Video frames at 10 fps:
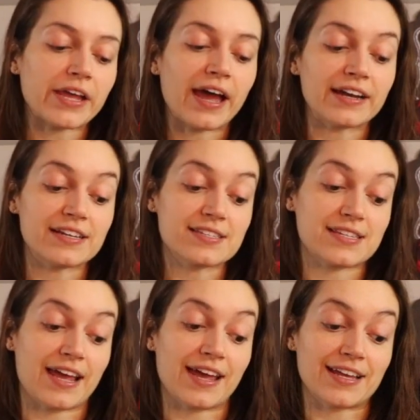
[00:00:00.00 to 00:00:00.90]
And he
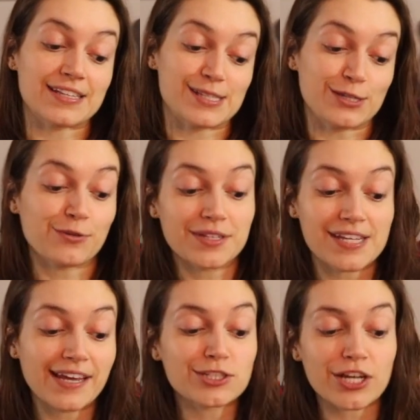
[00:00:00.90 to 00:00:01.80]
says, you can
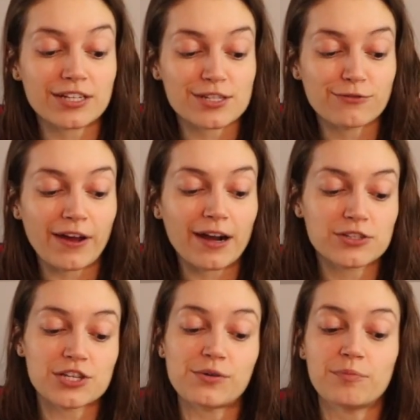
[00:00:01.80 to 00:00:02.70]
take Jed to the final
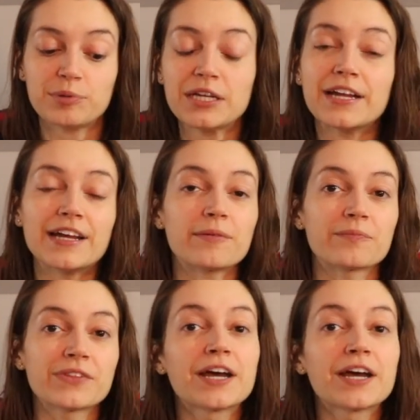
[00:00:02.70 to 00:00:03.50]
two and beat him.